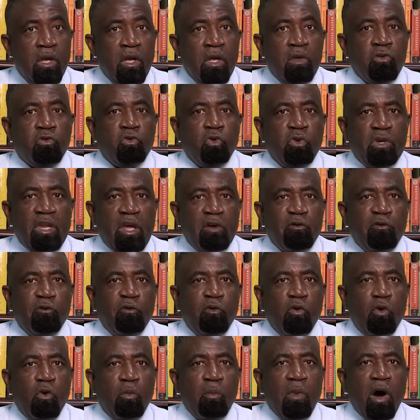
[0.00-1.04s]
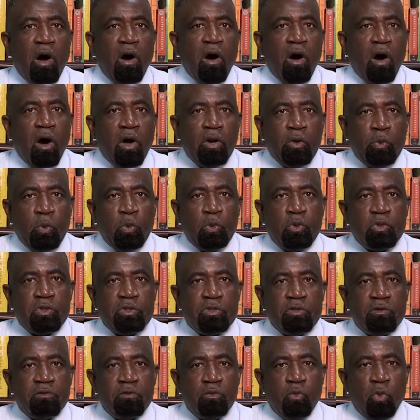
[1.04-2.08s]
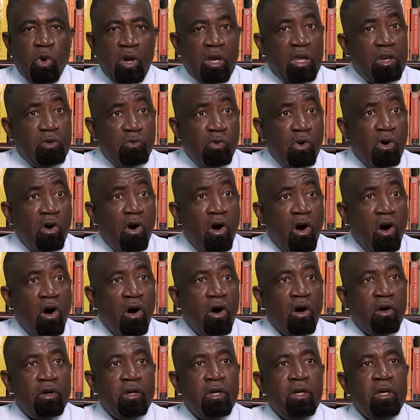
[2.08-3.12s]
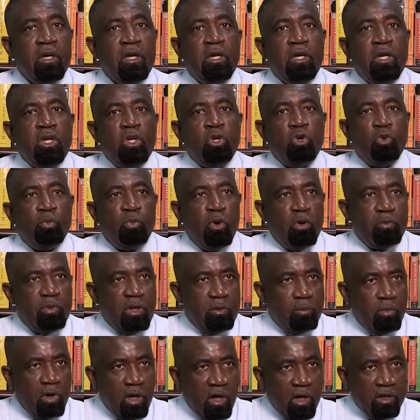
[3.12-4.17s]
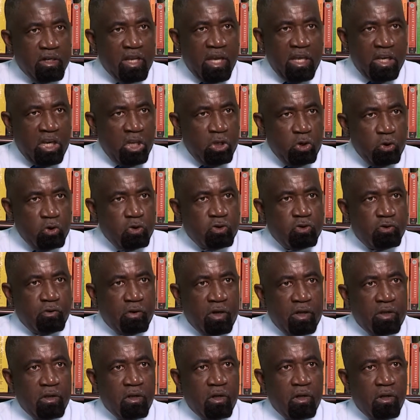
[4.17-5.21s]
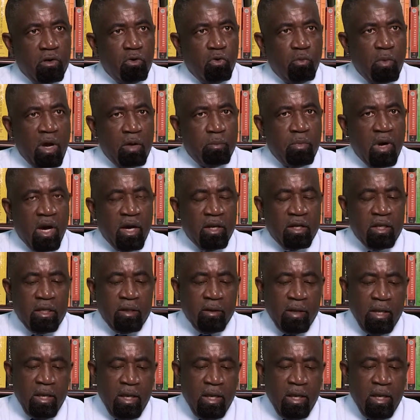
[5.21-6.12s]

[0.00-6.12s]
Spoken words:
So therefore, my heart was working real hard to pump the blood and the nutrient to my body.